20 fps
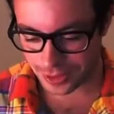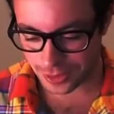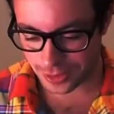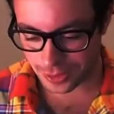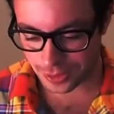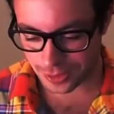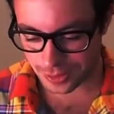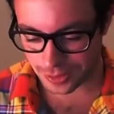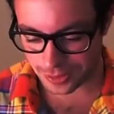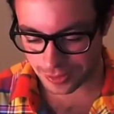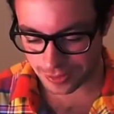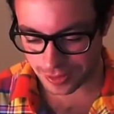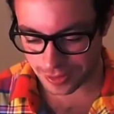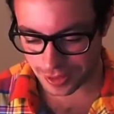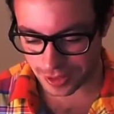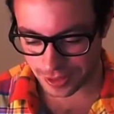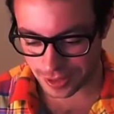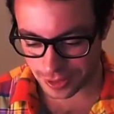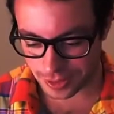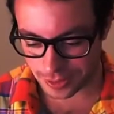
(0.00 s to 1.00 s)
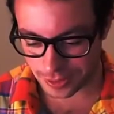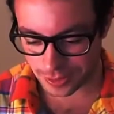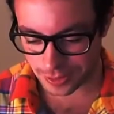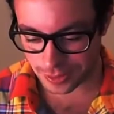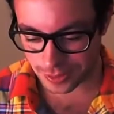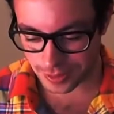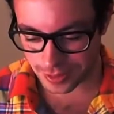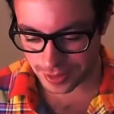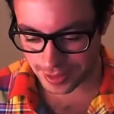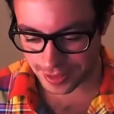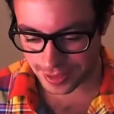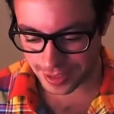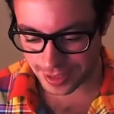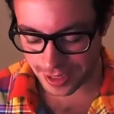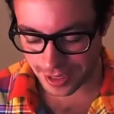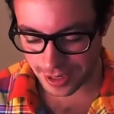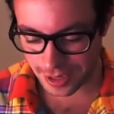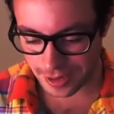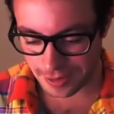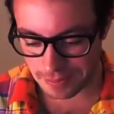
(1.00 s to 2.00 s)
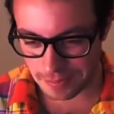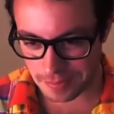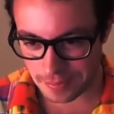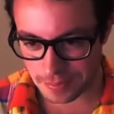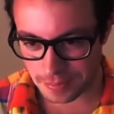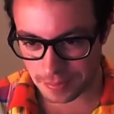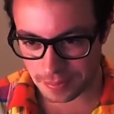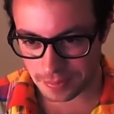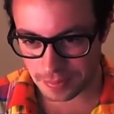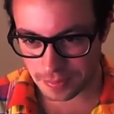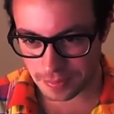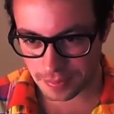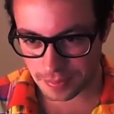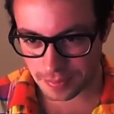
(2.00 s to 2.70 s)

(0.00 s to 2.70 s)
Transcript: cool very cool um,